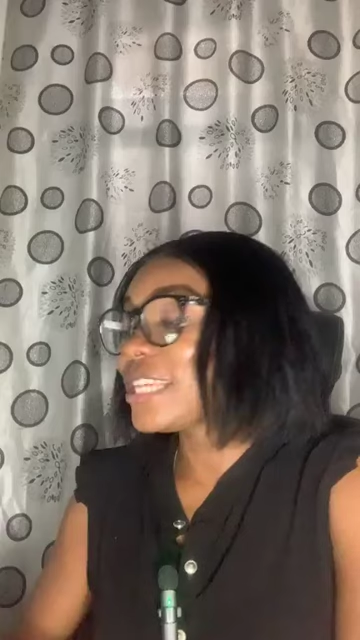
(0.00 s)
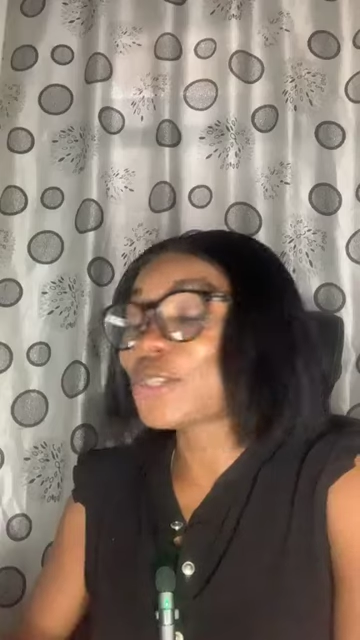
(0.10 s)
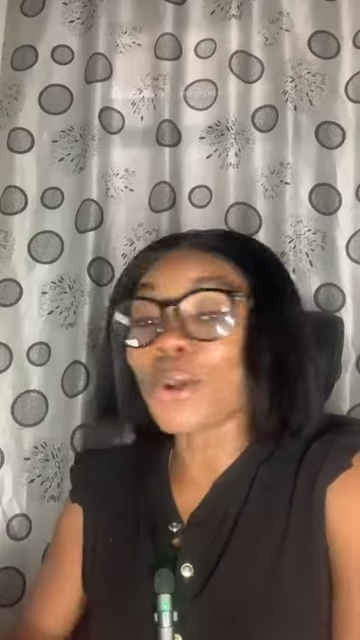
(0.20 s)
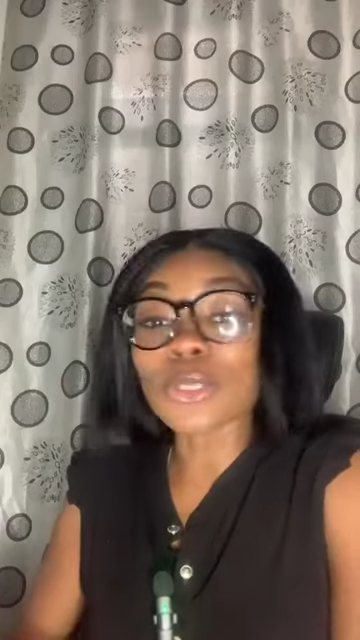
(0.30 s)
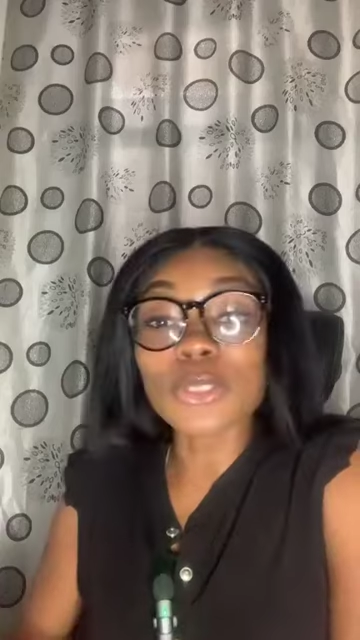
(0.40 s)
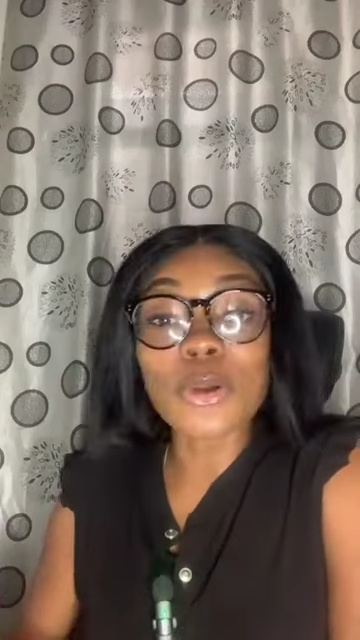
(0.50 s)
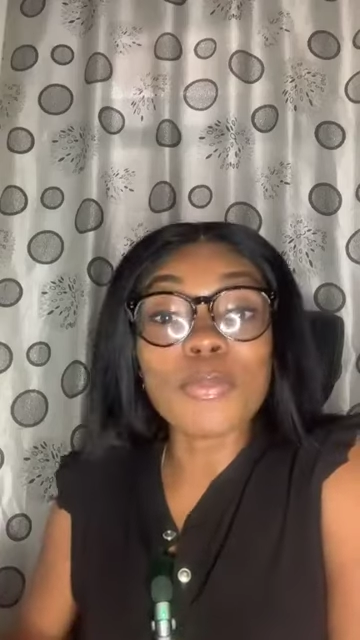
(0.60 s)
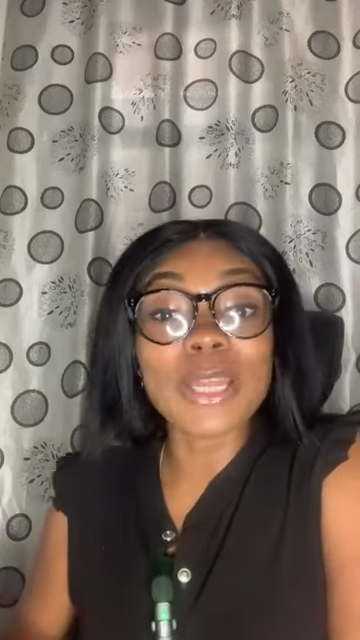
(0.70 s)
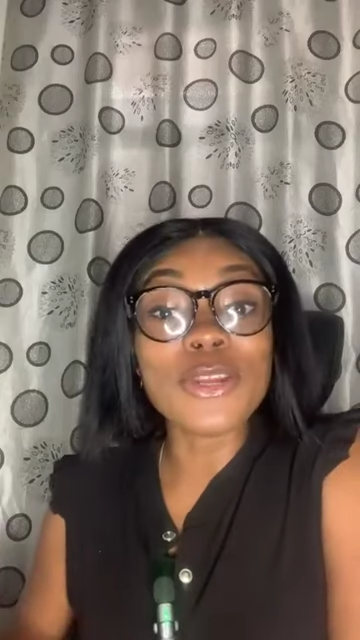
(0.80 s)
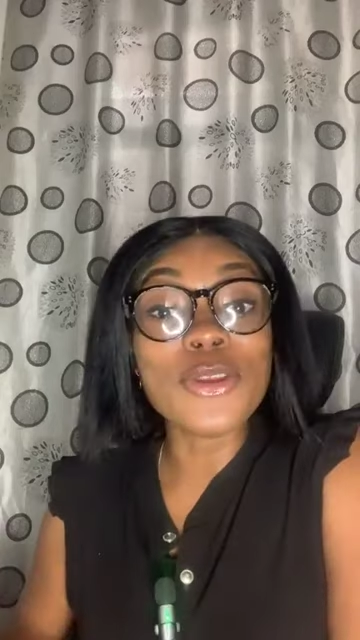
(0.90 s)
It has
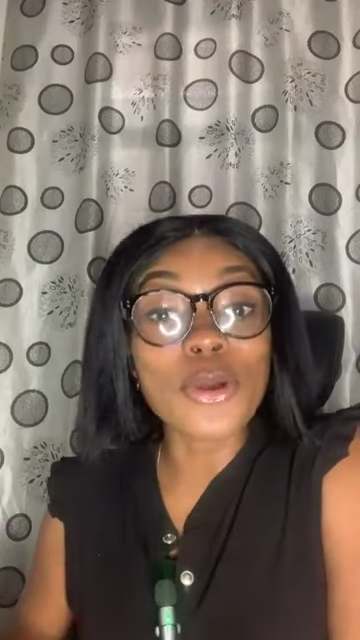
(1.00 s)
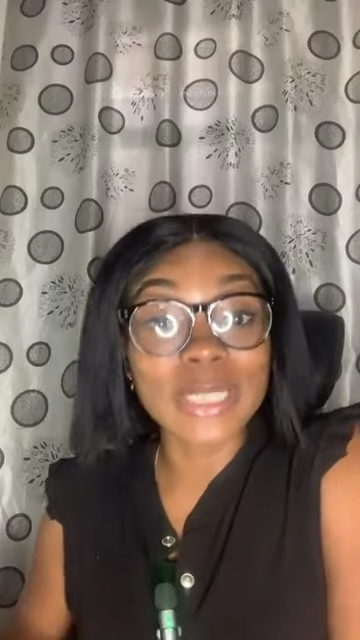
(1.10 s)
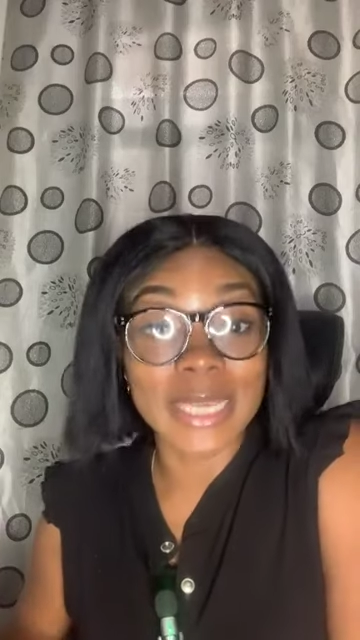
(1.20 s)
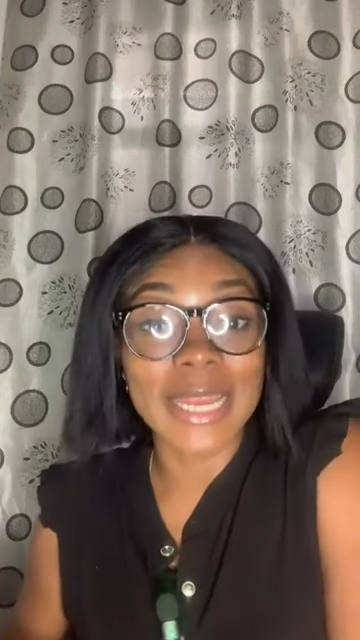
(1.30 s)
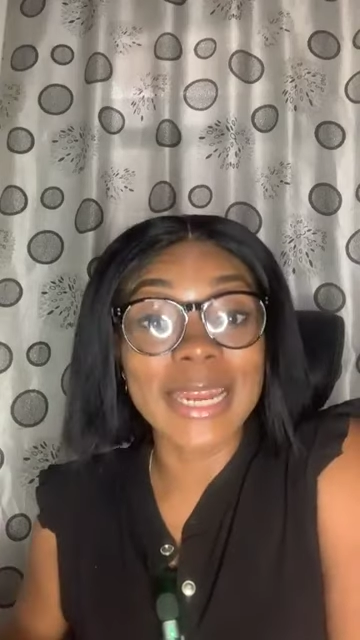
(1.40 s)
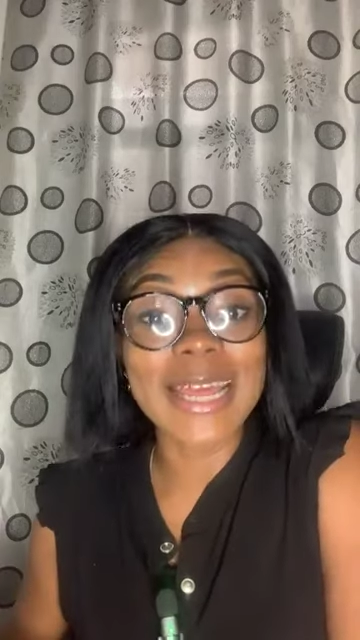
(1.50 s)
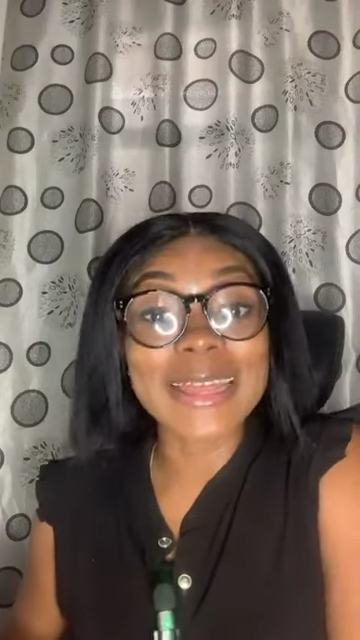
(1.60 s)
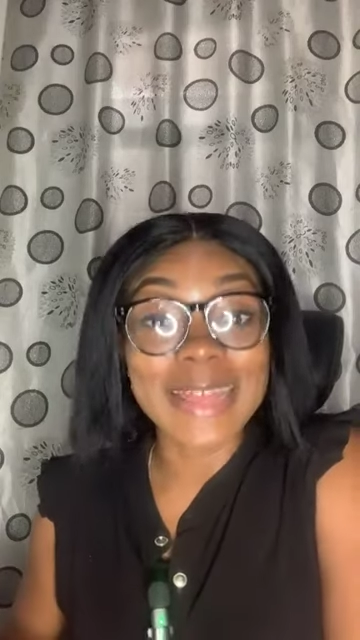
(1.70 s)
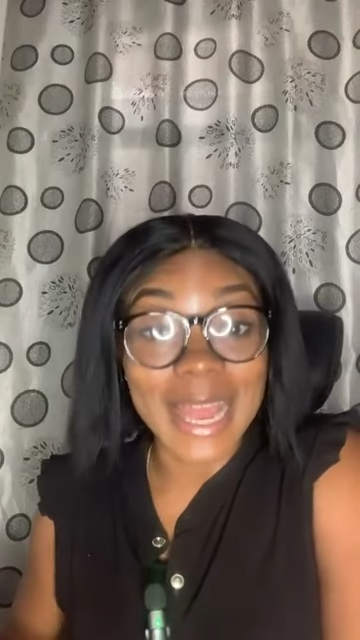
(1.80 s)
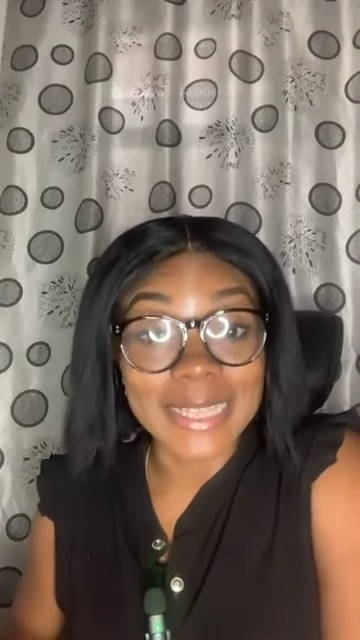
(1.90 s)
also been noted
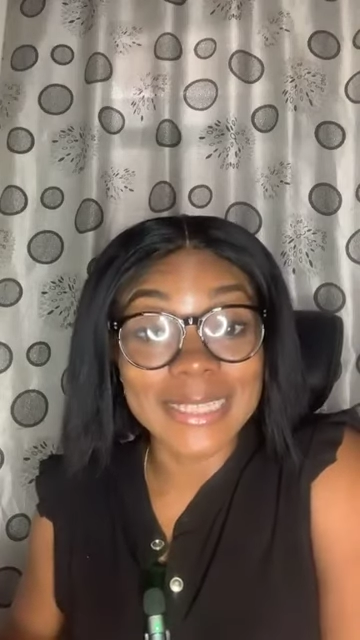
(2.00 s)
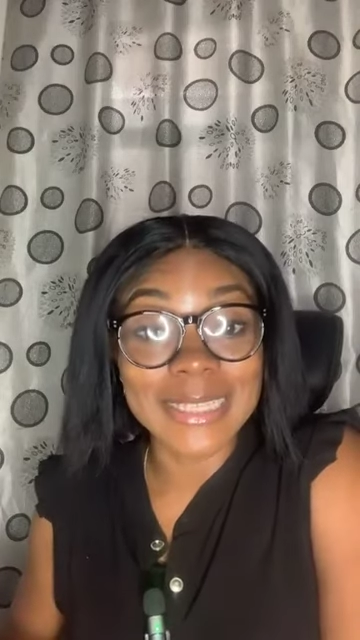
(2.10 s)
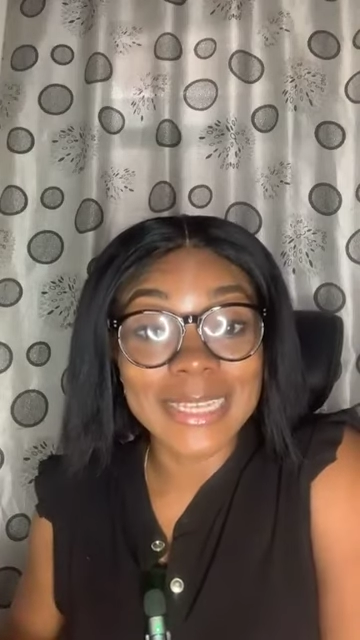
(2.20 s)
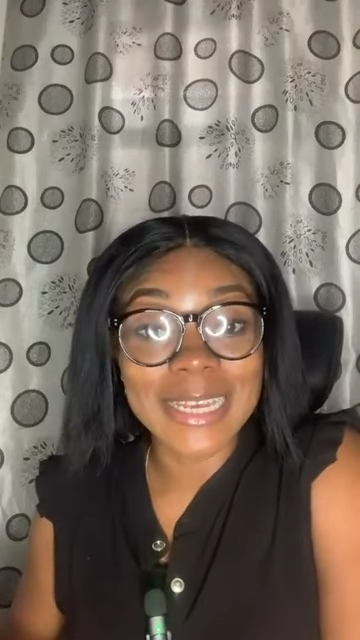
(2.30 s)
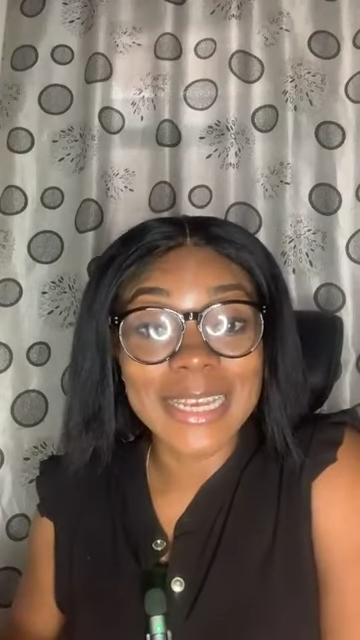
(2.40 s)
that